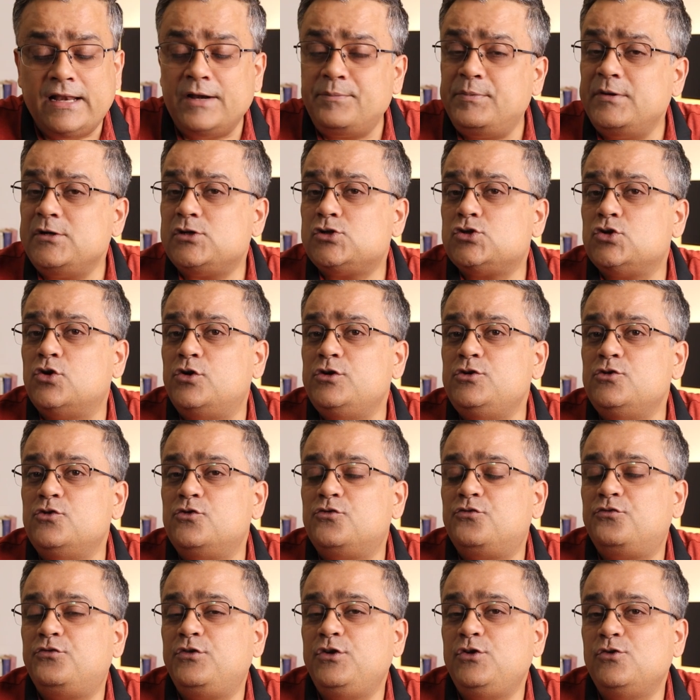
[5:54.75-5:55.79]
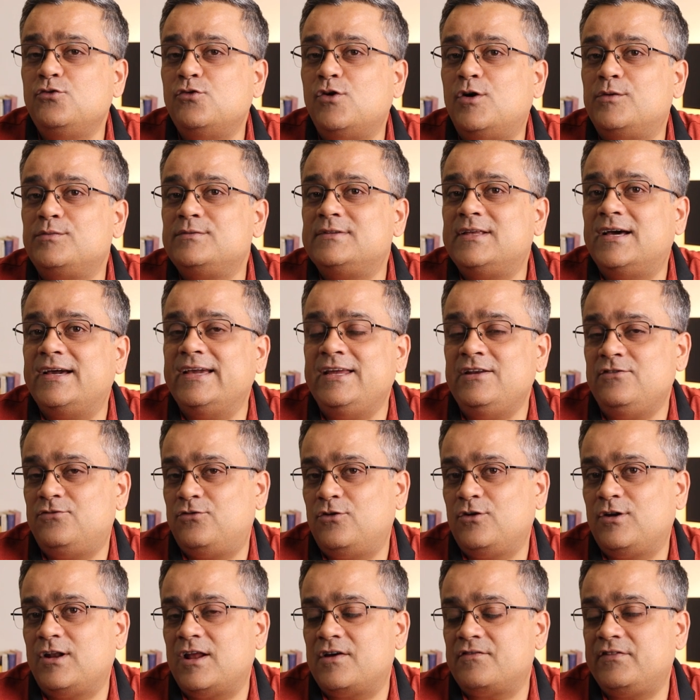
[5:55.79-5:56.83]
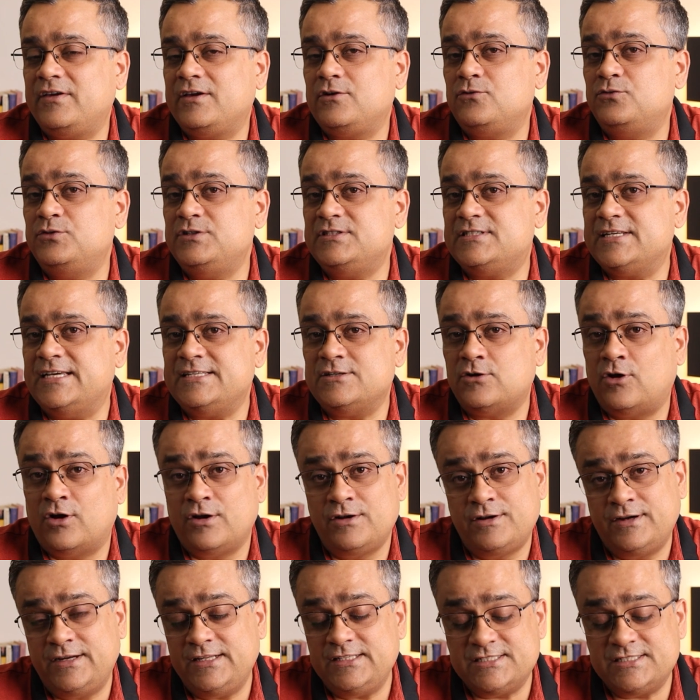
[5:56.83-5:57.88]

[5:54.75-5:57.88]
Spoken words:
Let me show you few of the infographic which I already